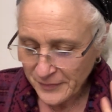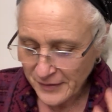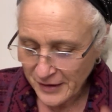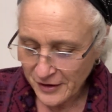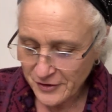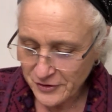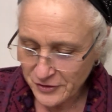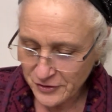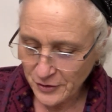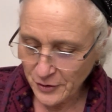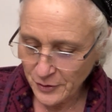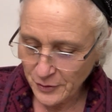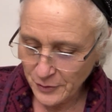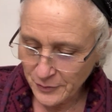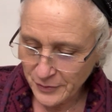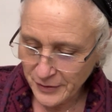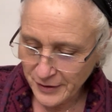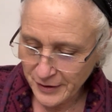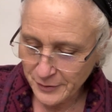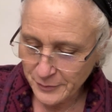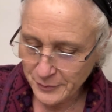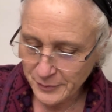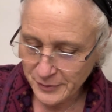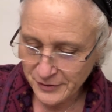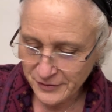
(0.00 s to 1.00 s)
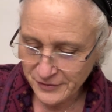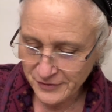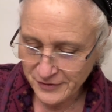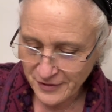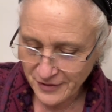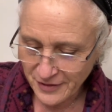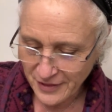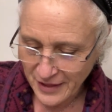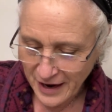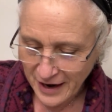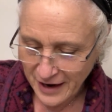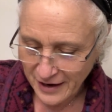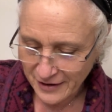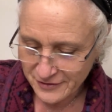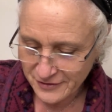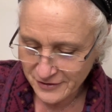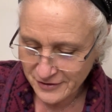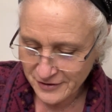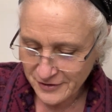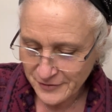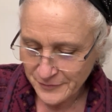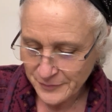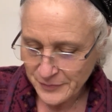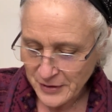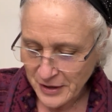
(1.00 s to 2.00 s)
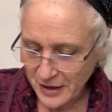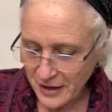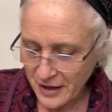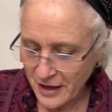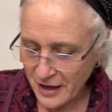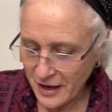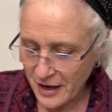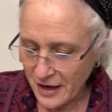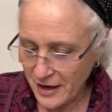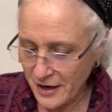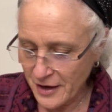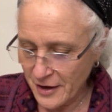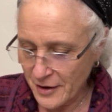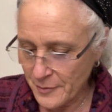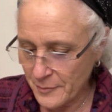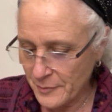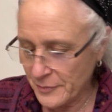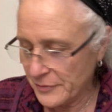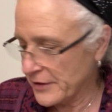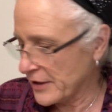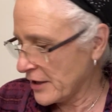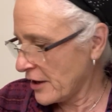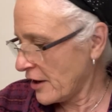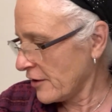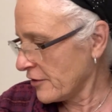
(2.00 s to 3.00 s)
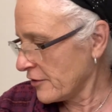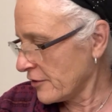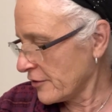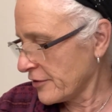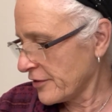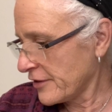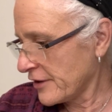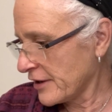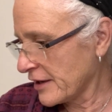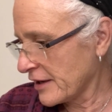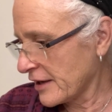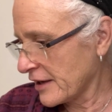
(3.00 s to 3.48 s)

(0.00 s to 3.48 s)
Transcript: So there was that. The other thing,